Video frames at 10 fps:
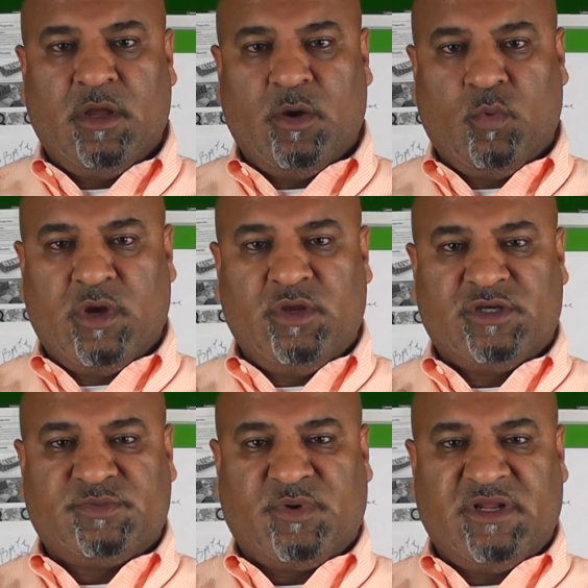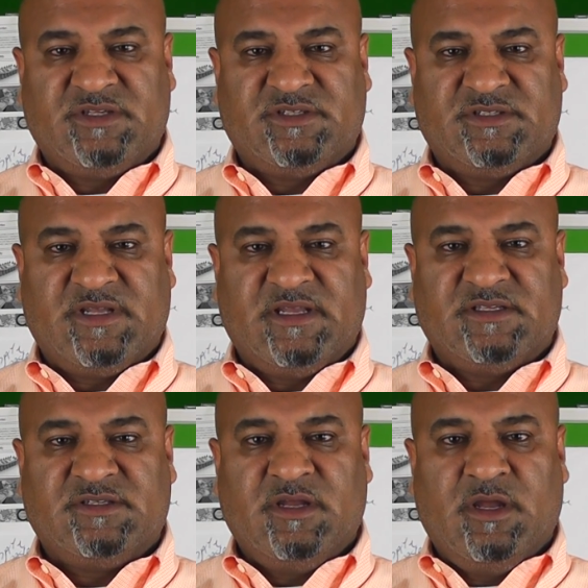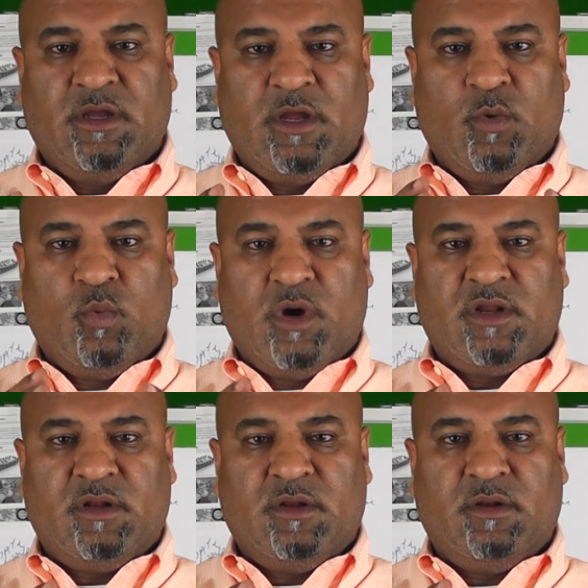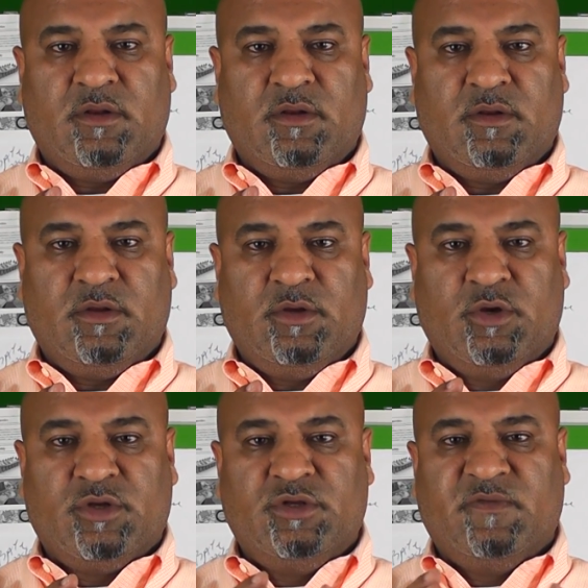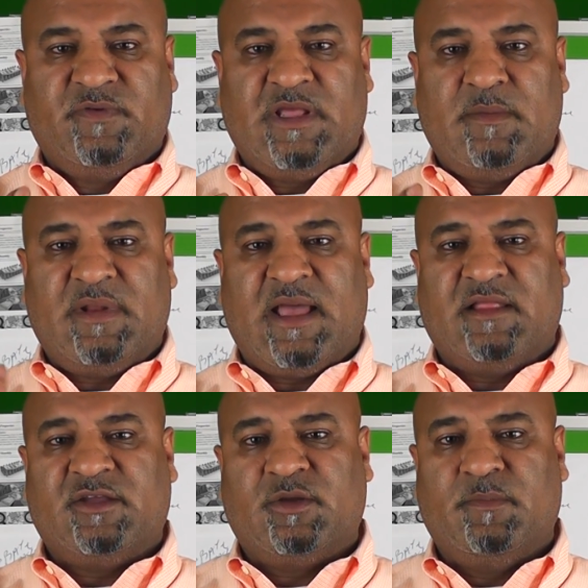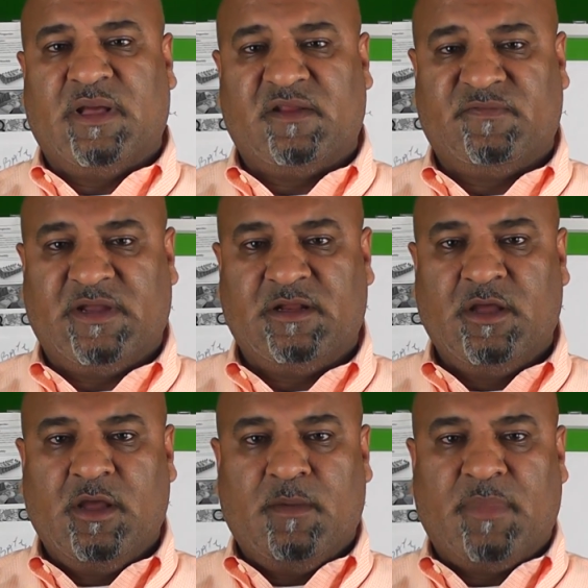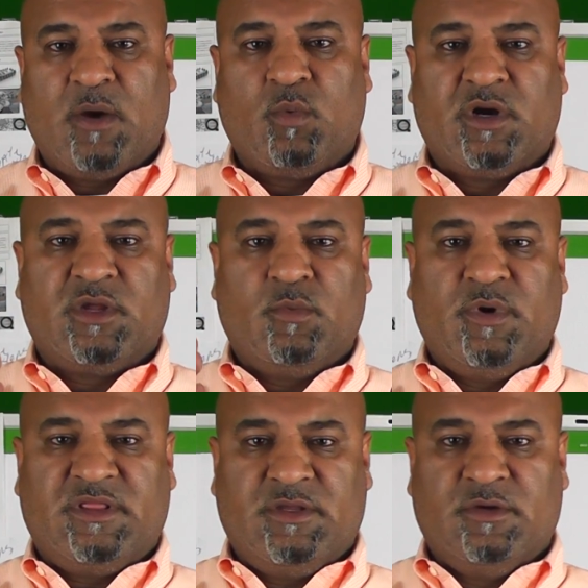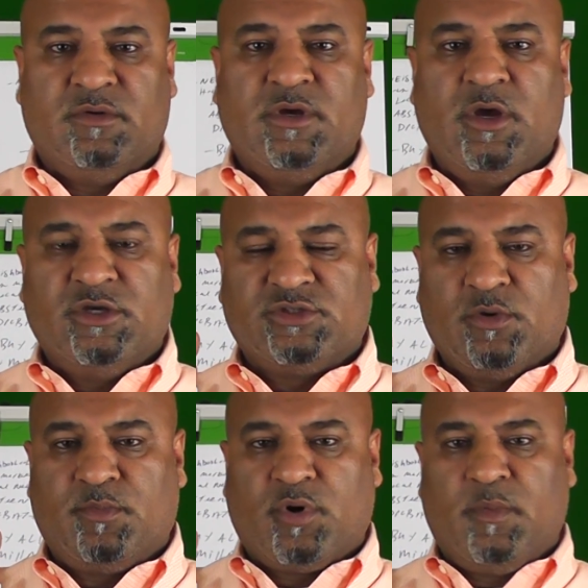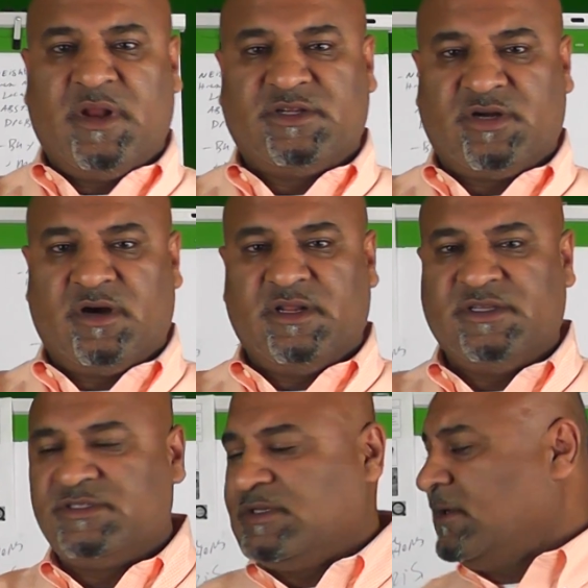what your experiences is, and what you could do for them and how they could benefit by working with you. So probate attorneys,